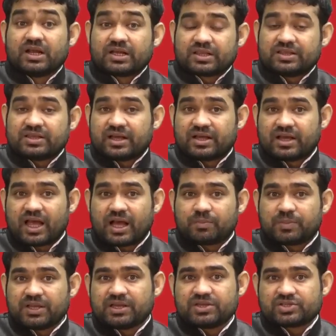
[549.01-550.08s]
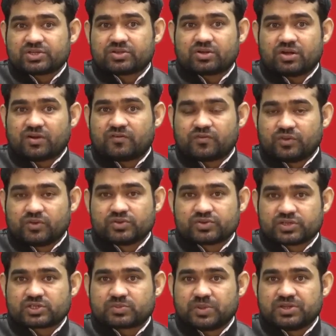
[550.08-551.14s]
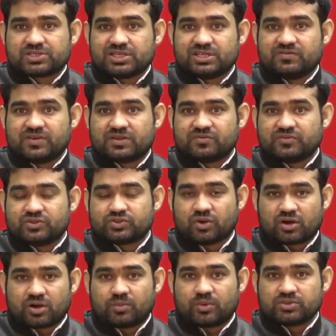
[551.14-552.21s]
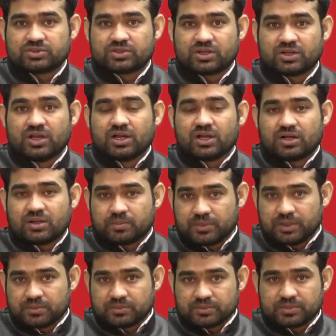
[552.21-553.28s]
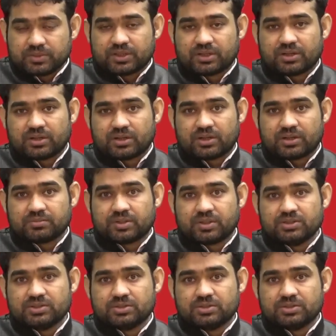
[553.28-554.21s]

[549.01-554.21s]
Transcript: then the application of those especially when we talk about the uh, um, um, uh,